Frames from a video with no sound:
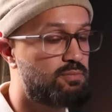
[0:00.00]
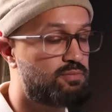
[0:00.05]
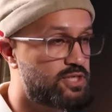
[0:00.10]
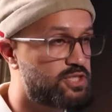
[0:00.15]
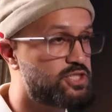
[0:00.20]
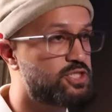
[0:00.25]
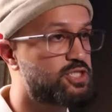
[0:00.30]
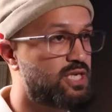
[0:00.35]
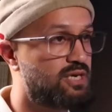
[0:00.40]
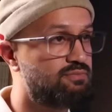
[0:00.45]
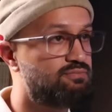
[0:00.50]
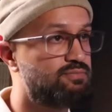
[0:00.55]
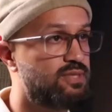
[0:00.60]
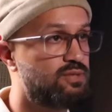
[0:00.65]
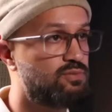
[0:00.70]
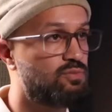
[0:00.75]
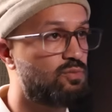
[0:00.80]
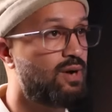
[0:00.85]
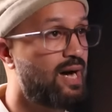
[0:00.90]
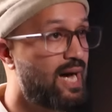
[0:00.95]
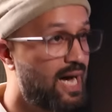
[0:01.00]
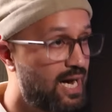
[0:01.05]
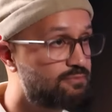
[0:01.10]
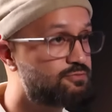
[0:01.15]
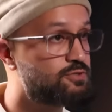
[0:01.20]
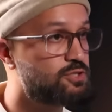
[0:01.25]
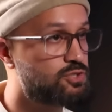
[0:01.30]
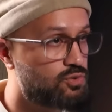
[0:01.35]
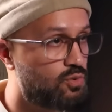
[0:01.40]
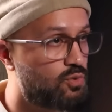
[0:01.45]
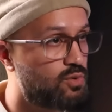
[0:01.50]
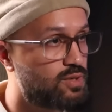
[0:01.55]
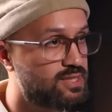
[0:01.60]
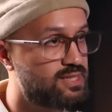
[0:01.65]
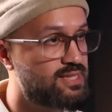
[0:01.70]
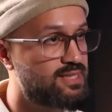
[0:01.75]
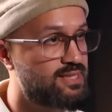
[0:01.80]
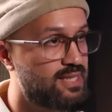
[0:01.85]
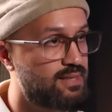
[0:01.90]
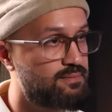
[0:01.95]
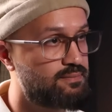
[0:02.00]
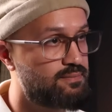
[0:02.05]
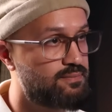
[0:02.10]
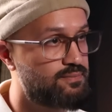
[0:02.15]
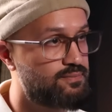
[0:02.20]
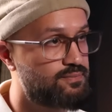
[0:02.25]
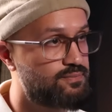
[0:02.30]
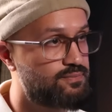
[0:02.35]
British government will have to talk to them.